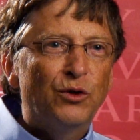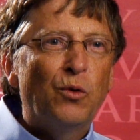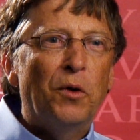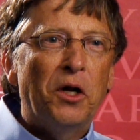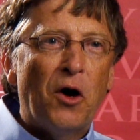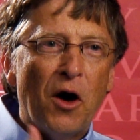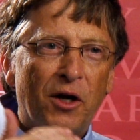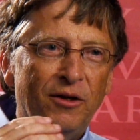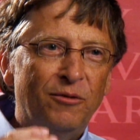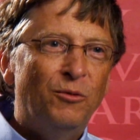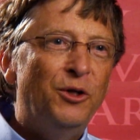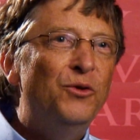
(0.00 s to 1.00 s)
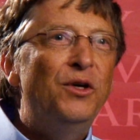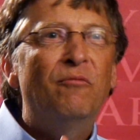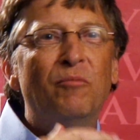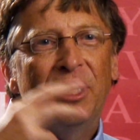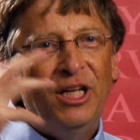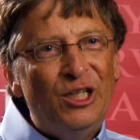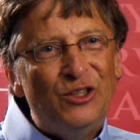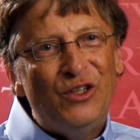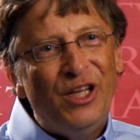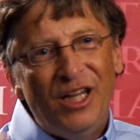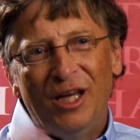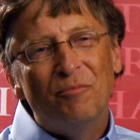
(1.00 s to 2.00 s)
going on when you give money to see
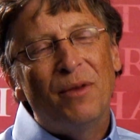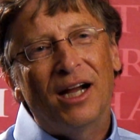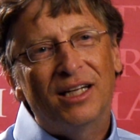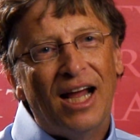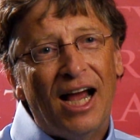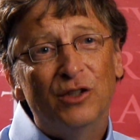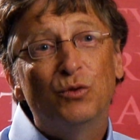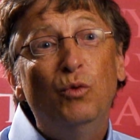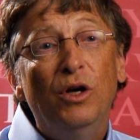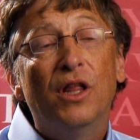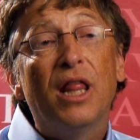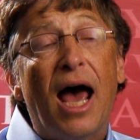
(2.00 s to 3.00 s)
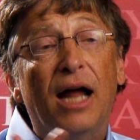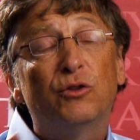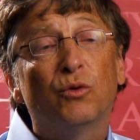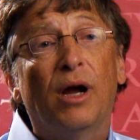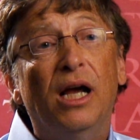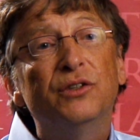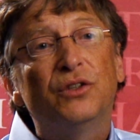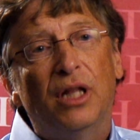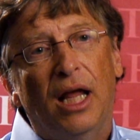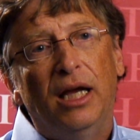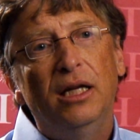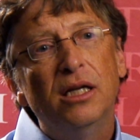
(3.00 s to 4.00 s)
the impact it has. Will that
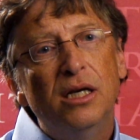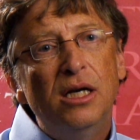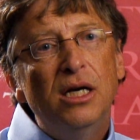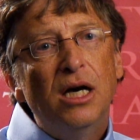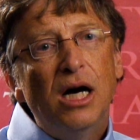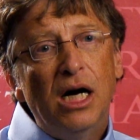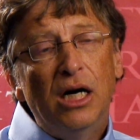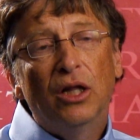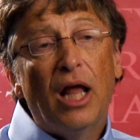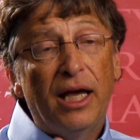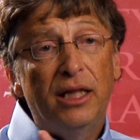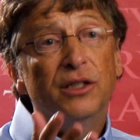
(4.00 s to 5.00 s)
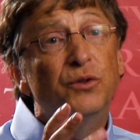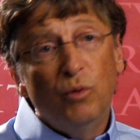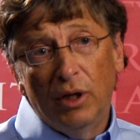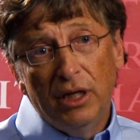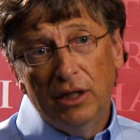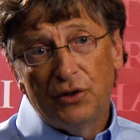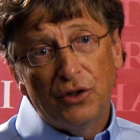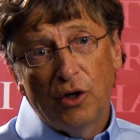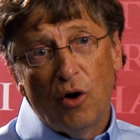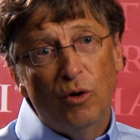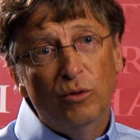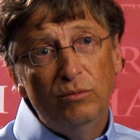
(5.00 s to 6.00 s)
translate, like this willingness to
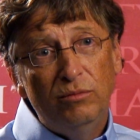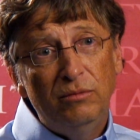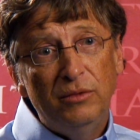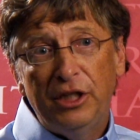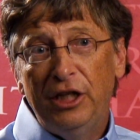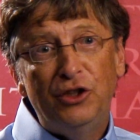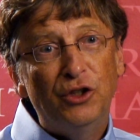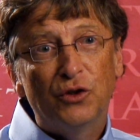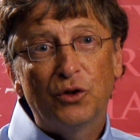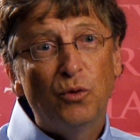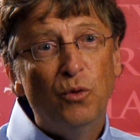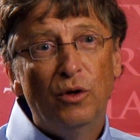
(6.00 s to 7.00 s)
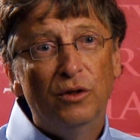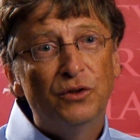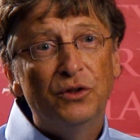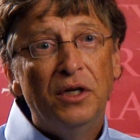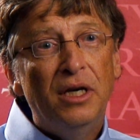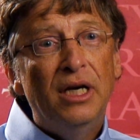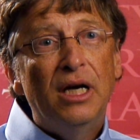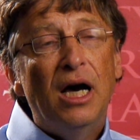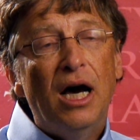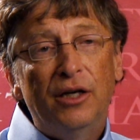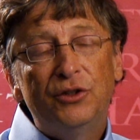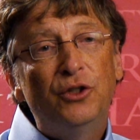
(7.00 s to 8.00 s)
go teach in schools,
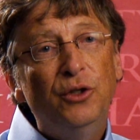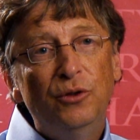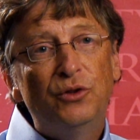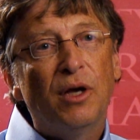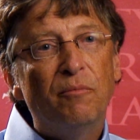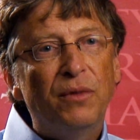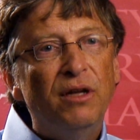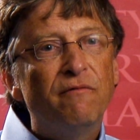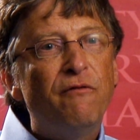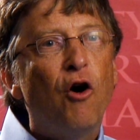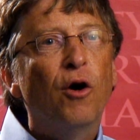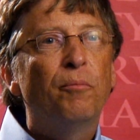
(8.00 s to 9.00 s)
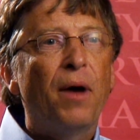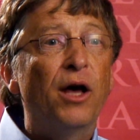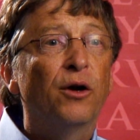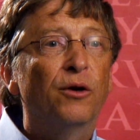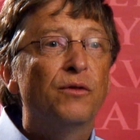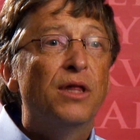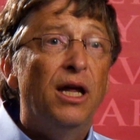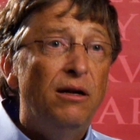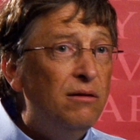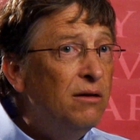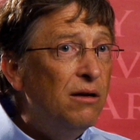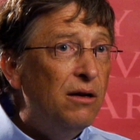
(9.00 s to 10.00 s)
to something far better than
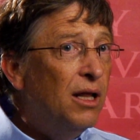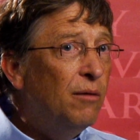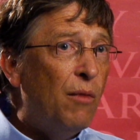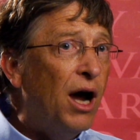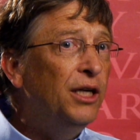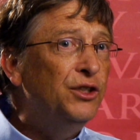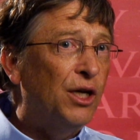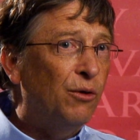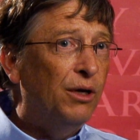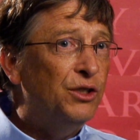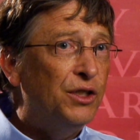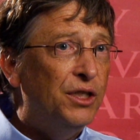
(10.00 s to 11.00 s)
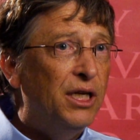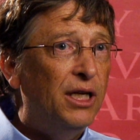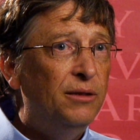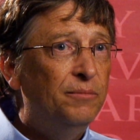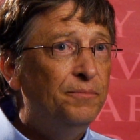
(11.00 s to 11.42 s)
my generation did?